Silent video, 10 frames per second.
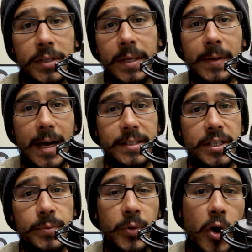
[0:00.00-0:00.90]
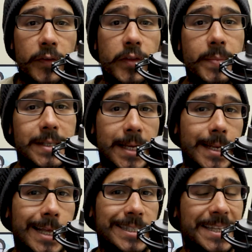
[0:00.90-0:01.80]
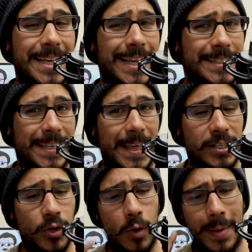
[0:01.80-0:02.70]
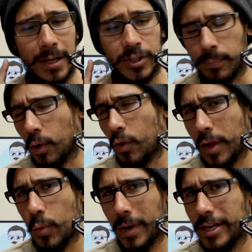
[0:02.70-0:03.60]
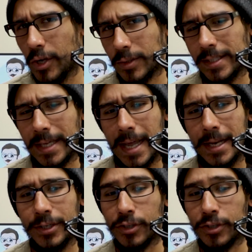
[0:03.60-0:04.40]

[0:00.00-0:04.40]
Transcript: What's up guys, it is Bernardo from the BTN HD and today is all about deploying Windows 10